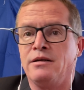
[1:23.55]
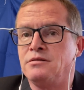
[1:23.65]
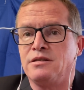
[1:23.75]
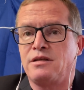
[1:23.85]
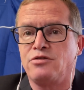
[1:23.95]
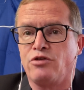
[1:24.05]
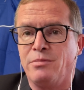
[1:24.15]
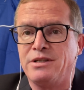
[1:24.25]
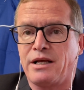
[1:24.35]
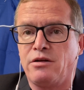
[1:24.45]
This is the
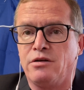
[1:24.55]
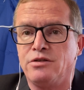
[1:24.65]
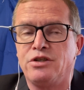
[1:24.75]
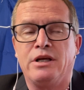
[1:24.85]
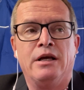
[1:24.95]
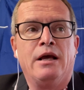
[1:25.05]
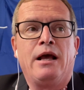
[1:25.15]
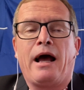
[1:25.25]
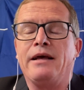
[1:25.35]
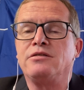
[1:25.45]
German technology.
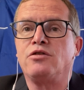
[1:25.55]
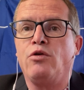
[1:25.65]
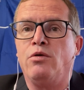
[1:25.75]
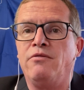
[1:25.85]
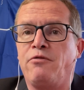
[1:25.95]
I call